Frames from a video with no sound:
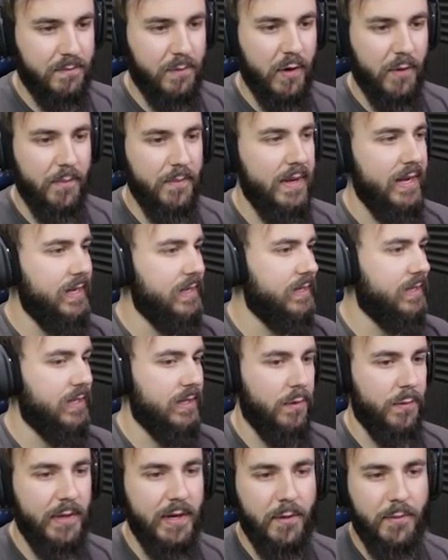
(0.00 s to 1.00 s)
Problem is,
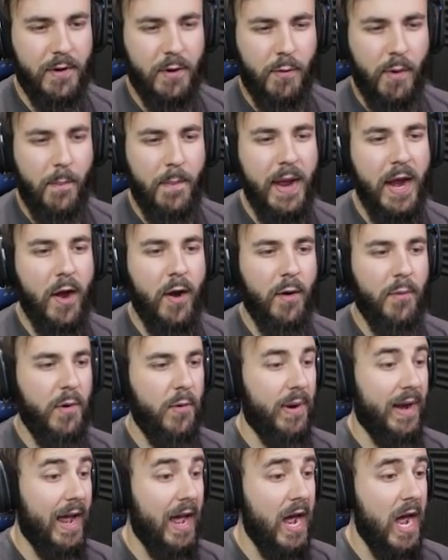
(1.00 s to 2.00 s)
we don't want to repair them. We
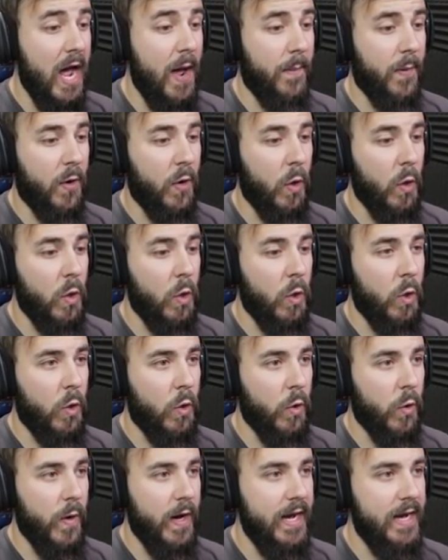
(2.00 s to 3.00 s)
want to
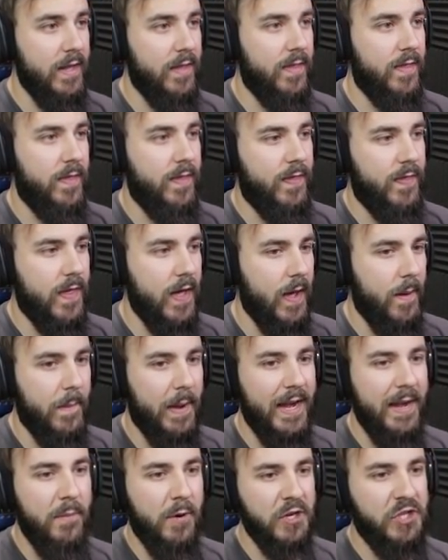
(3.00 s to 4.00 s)
upgrade them.
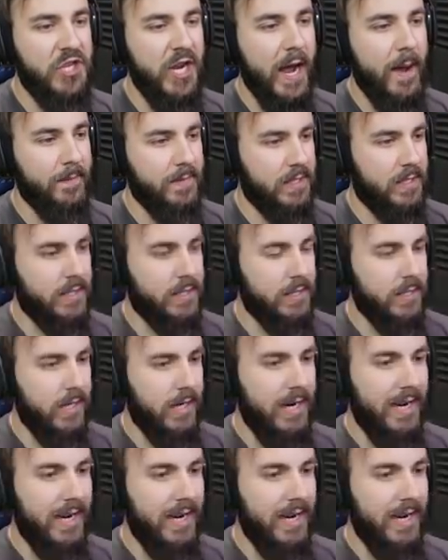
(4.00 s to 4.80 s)
I need more gems.